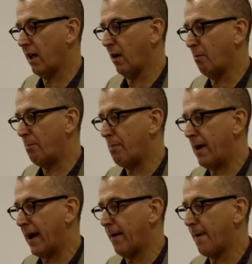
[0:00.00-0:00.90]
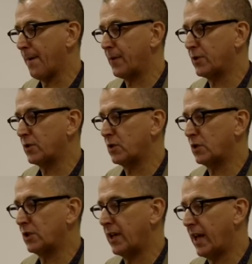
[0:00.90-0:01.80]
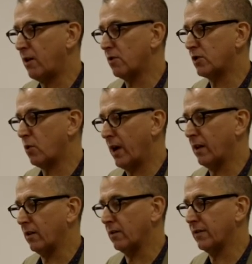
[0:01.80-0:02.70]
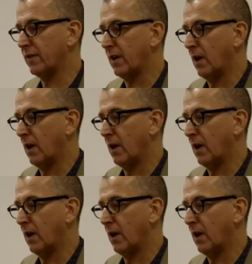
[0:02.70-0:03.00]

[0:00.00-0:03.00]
about 10 or 12